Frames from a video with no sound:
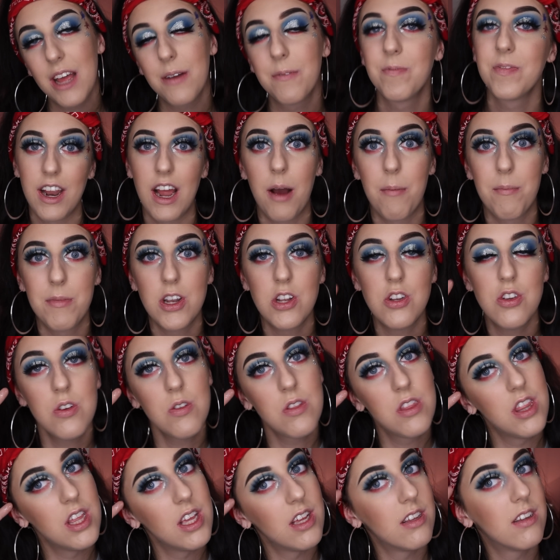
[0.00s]
Alright, I'm gonna do
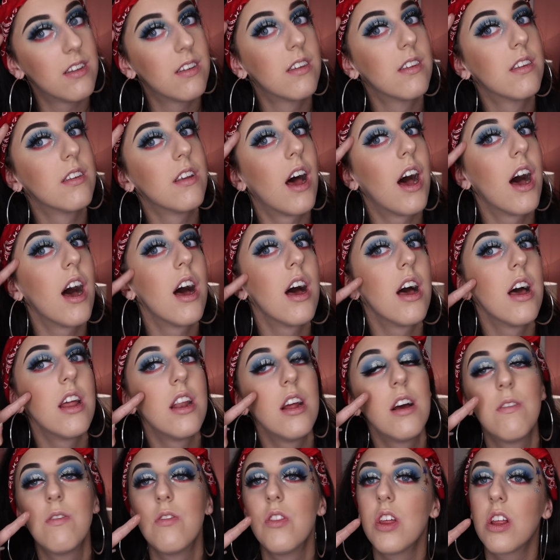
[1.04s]
this side
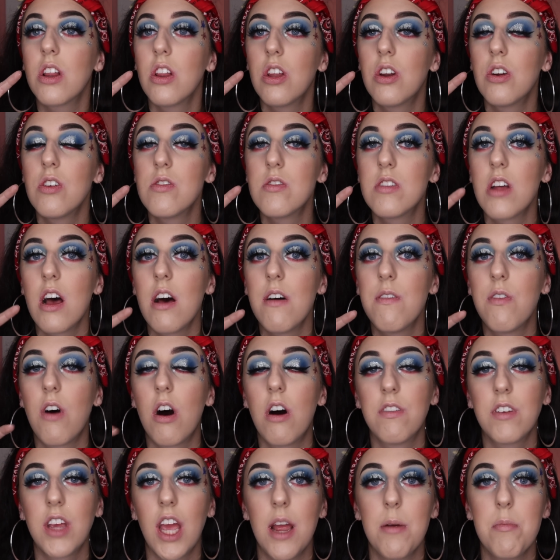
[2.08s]
of the glitter stuff
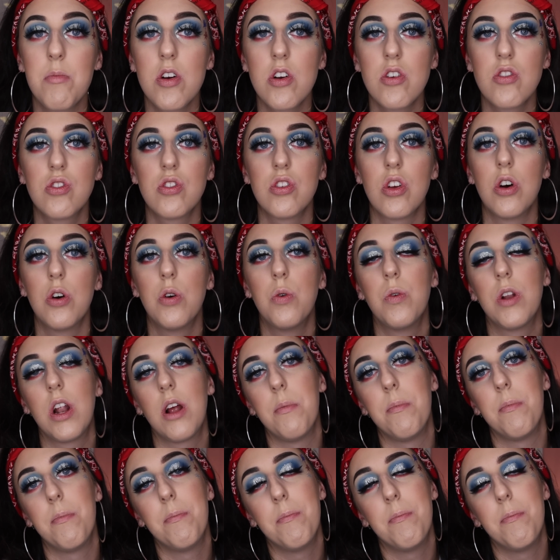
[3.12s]
off camera, so when I'm